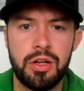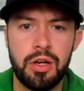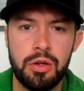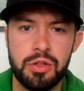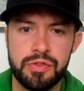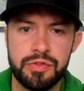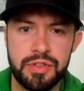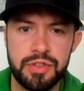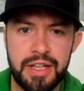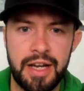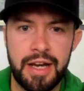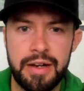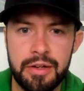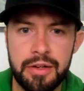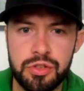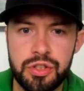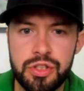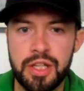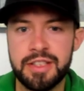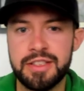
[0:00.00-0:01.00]
Coach
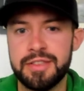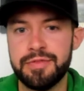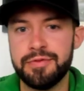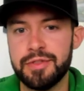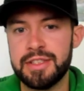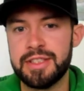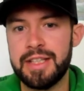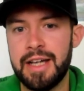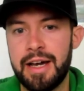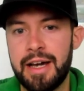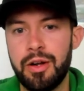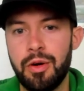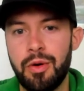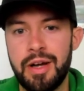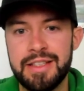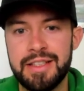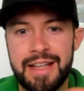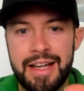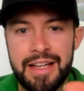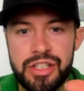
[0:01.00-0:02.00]
Furtado, Justin Furtado,
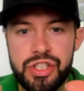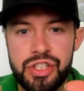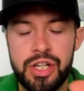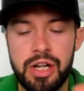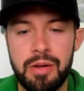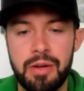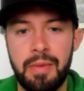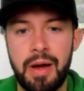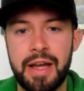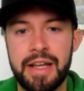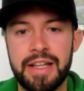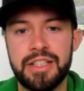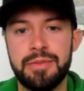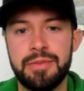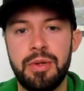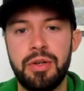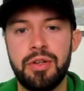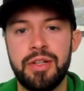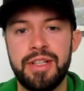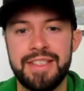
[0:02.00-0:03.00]
as I share my
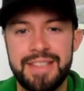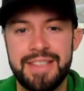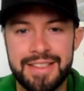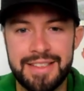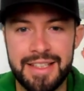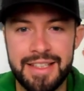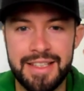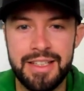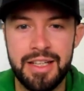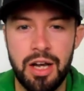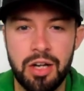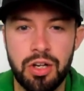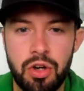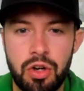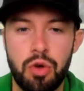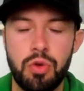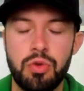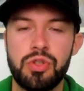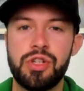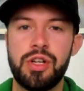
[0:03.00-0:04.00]
experience as a young
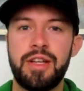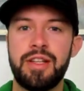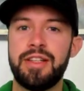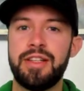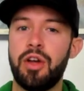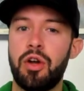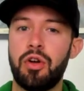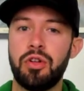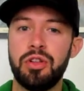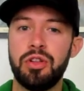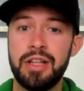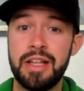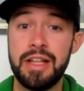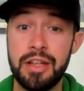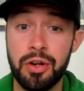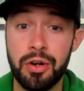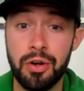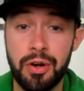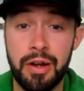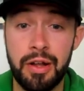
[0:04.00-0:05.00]
coach and young leader.